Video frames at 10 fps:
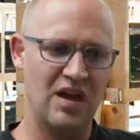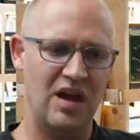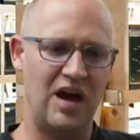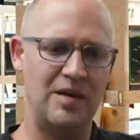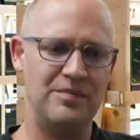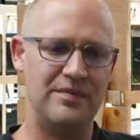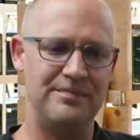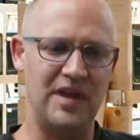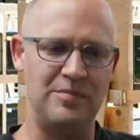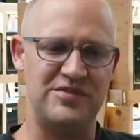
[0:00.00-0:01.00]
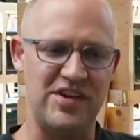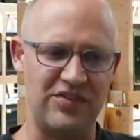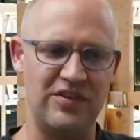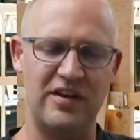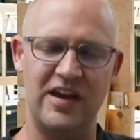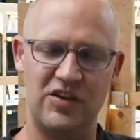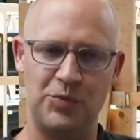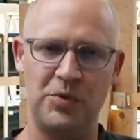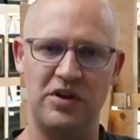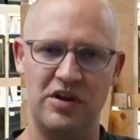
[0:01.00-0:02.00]
I'm just not
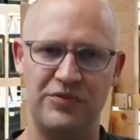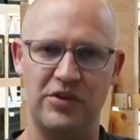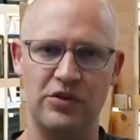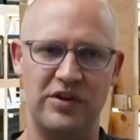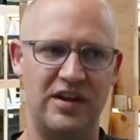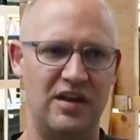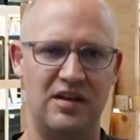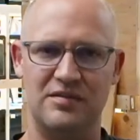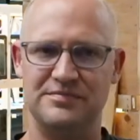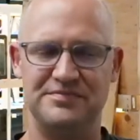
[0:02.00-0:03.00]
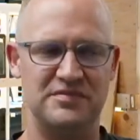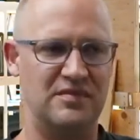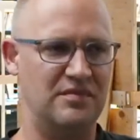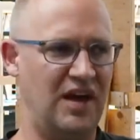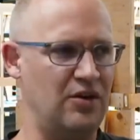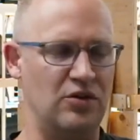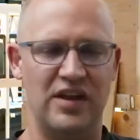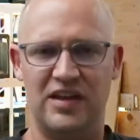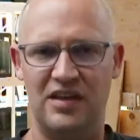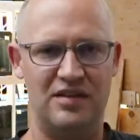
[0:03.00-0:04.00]
expert enough to look at
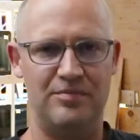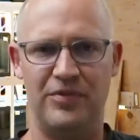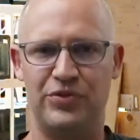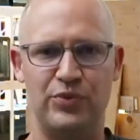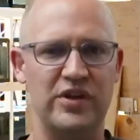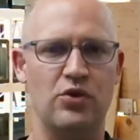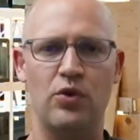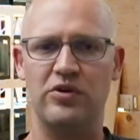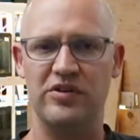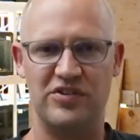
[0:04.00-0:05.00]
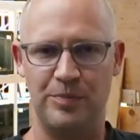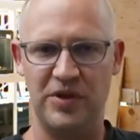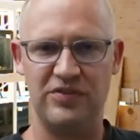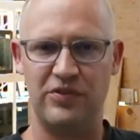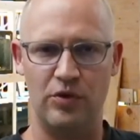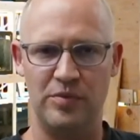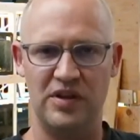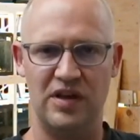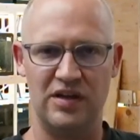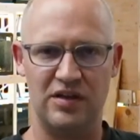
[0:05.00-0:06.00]
like a 3/4 inch Episto and be
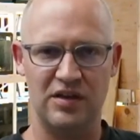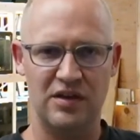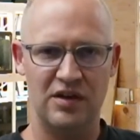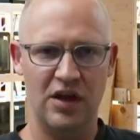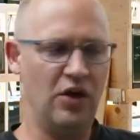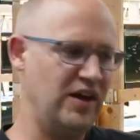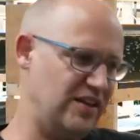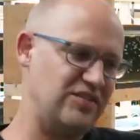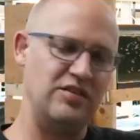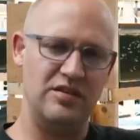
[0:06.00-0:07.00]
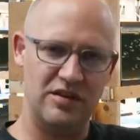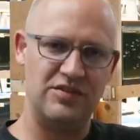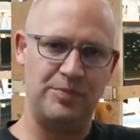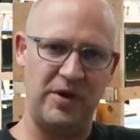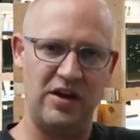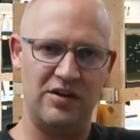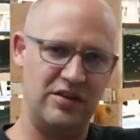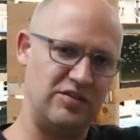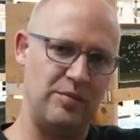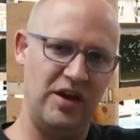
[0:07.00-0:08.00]
like, oh yeah, there's a pair,
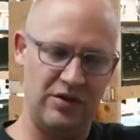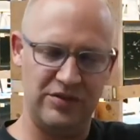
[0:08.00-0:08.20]
there's a male and